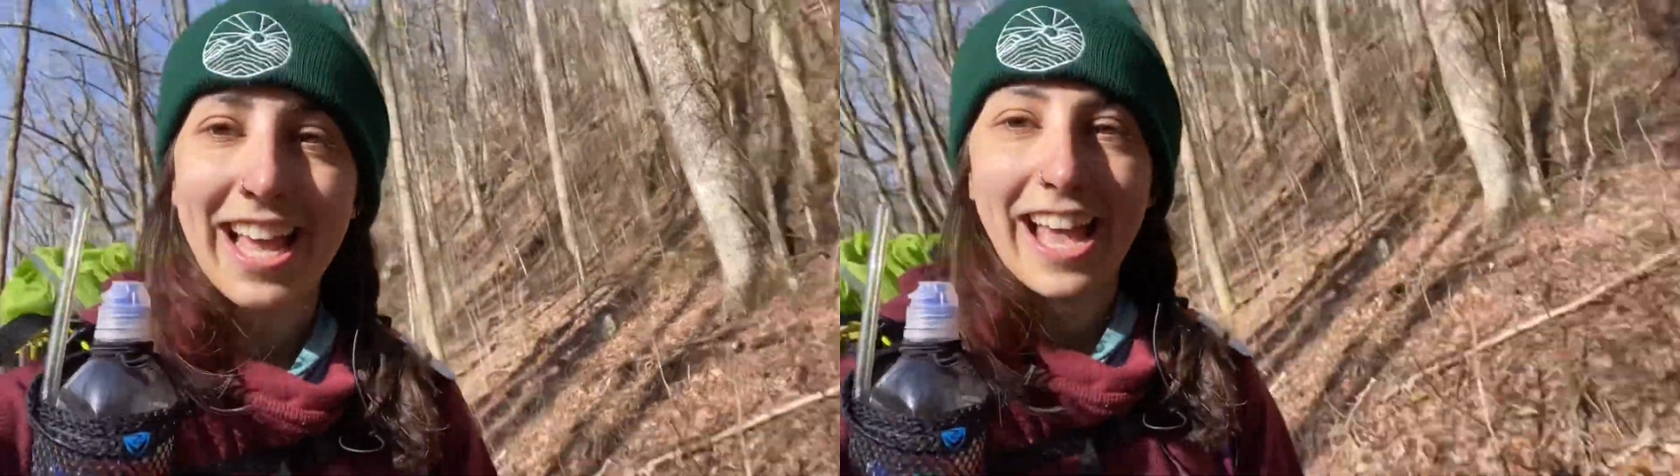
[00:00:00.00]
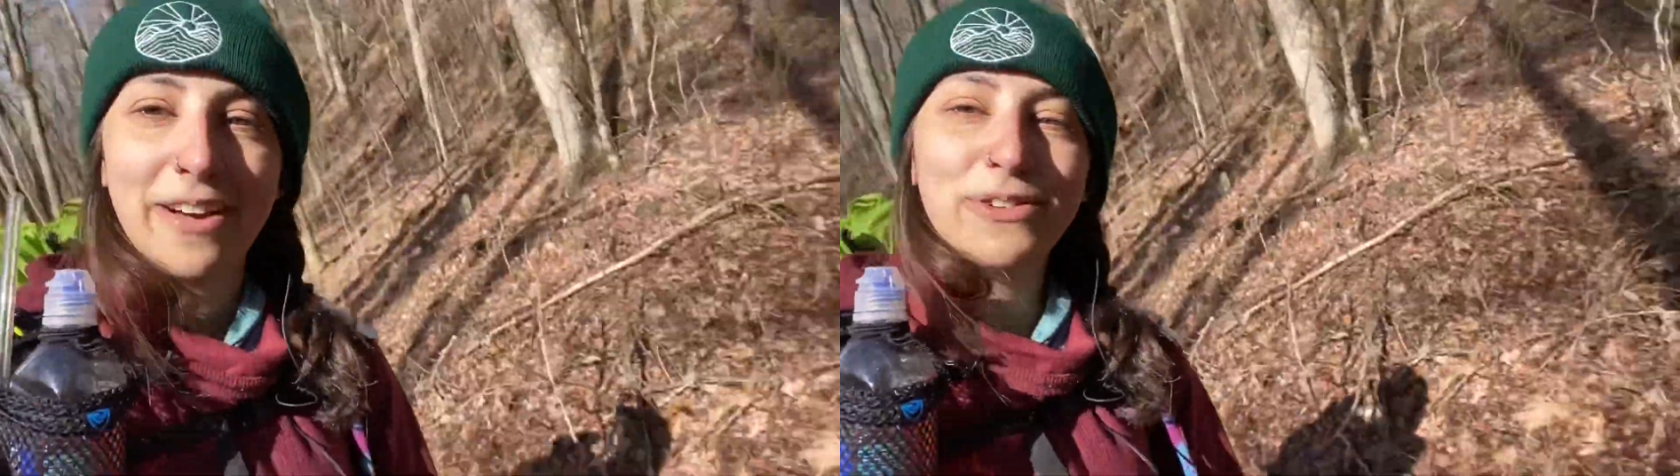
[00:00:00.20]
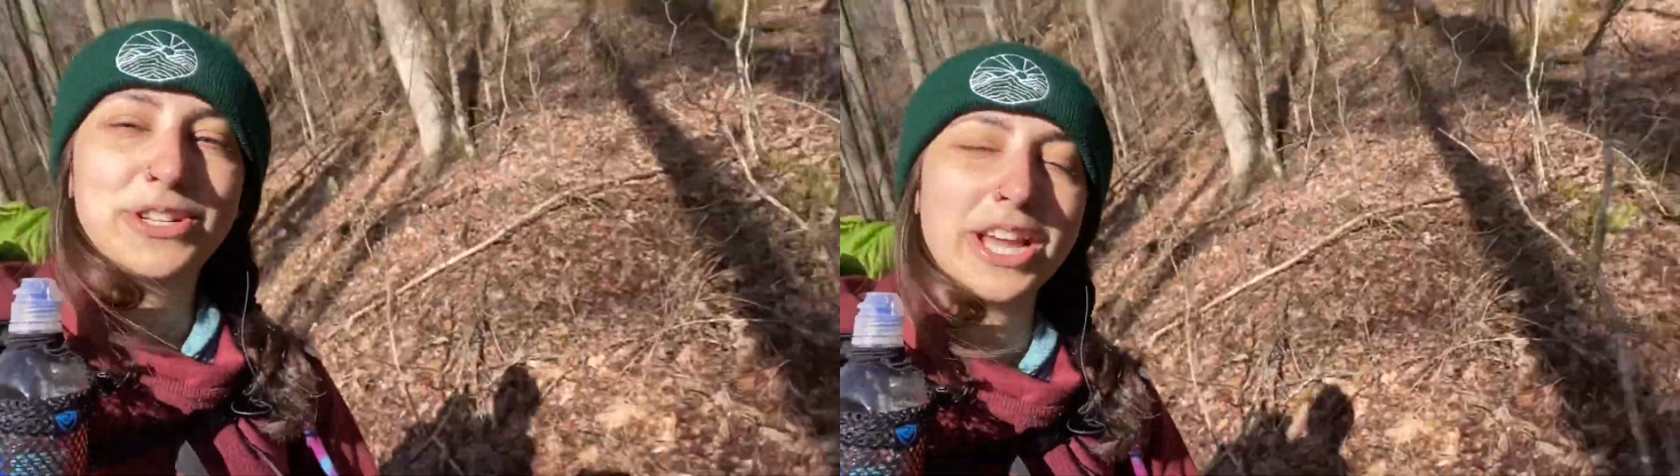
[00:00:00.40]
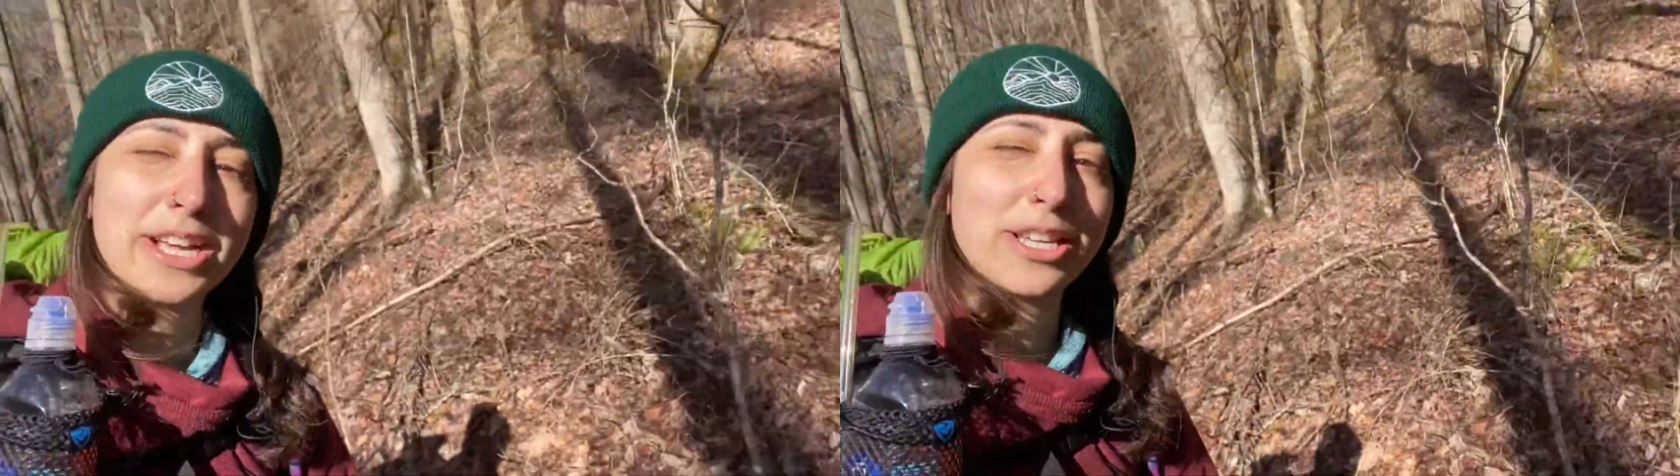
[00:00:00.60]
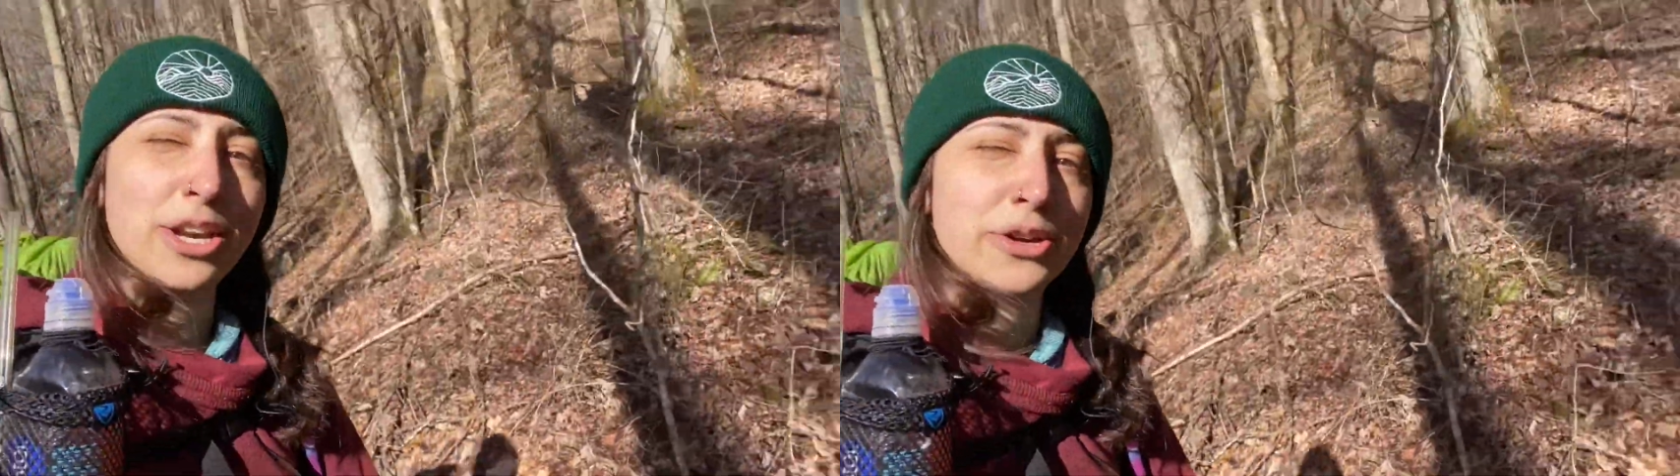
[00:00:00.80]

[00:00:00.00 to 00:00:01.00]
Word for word: every day is a new